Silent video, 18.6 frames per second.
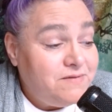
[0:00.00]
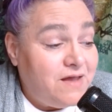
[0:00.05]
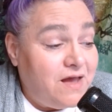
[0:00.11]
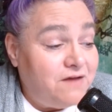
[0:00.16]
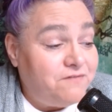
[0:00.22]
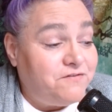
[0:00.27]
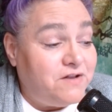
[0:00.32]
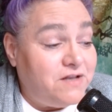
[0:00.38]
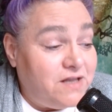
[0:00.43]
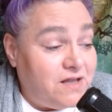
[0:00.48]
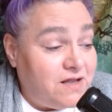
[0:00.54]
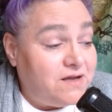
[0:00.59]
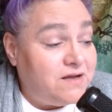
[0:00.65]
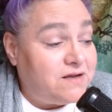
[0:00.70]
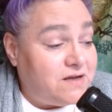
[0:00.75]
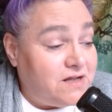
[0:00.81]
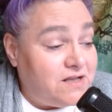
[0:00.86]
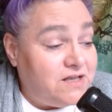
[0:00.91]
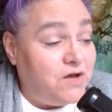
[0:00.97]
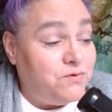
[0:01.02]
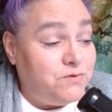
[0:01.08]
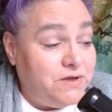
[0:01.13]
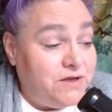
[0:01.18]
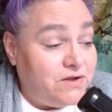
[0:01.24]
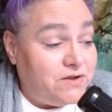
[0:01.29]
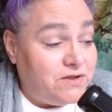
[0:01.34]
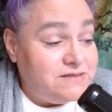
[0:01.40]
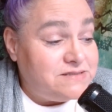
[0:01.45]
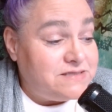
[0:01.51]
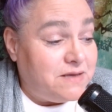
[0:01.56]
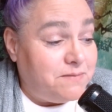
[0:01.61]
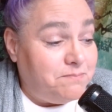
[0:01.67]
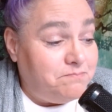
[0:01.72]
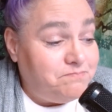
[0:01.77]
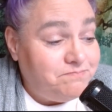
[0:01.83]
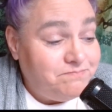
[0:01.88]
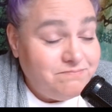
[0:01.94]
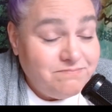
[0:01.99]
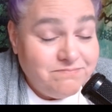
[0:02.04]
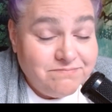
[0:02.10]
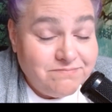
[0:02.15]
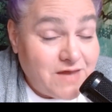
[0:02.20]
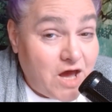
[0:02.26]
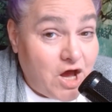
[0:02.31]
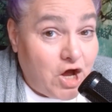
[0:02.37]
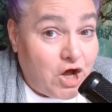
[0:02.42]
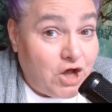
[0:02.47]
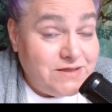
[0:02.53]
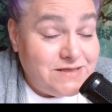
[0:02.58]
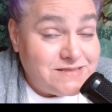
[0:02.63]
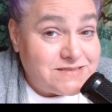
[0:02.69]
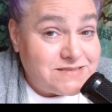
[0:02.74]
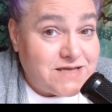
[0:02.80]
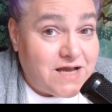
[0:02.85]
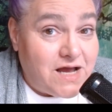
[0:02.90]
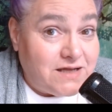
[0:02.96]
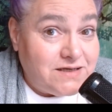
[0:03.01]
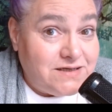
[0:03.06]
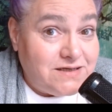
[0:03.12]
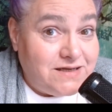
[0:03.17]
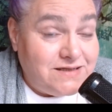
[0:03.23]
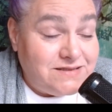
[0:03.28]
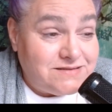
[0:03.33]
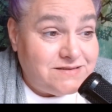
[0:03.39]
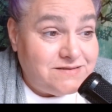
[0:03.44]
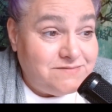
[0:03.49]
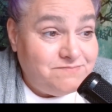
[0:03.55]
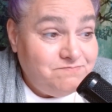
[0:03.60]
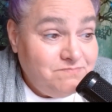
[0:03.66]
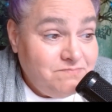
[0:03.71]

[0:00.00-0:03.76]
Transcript: of colonialism on this continent.